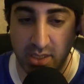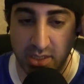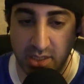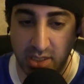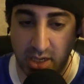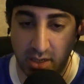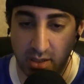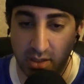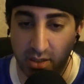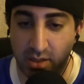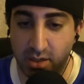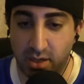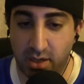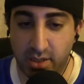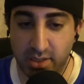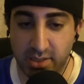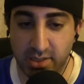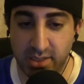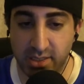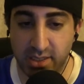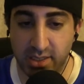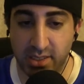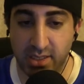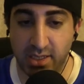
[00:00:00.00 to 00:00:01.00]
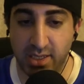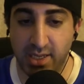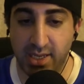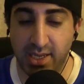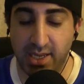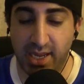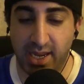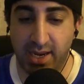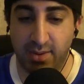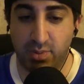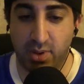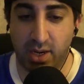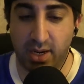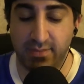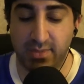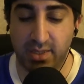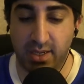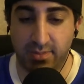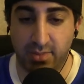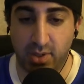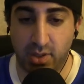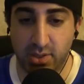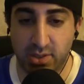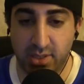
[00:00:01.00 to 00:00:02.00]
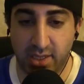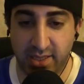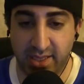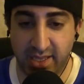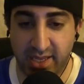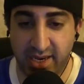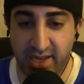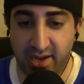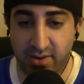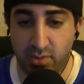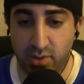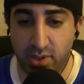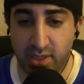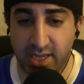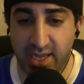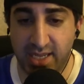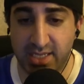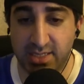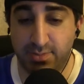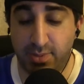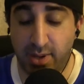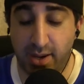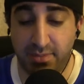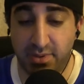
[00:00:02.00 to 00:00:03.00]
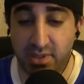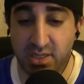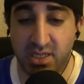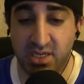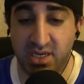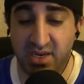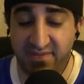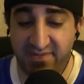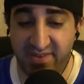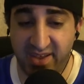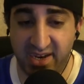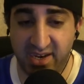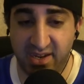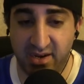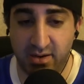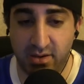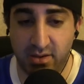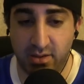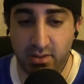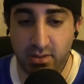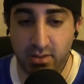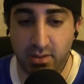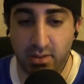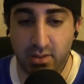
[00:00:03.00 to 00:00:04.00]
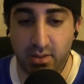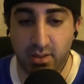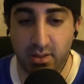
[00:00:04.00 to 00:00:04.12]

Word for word: Tucker Carlson, a primetime host on that network, has publicly defended her.